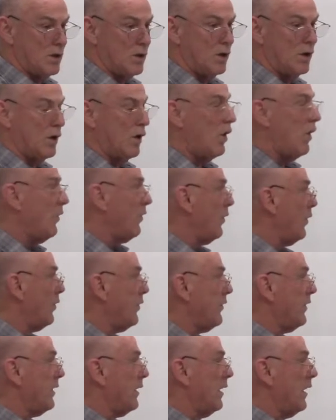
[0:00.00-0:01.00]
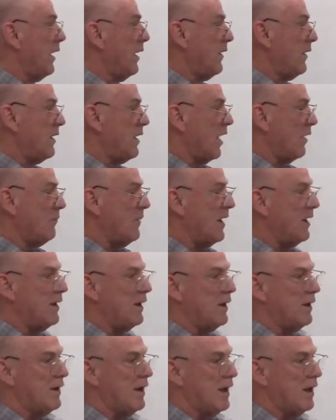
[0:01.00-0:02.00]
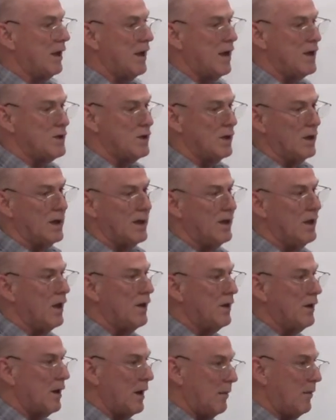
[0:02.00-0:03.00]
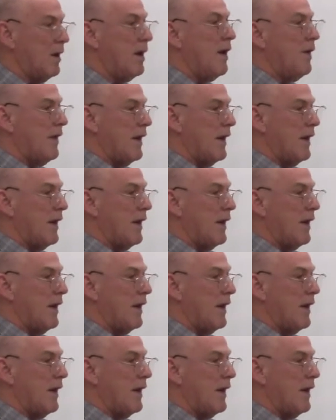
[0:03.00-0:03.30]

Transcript: You look at all those. The the young man that, that Elijah laid on top.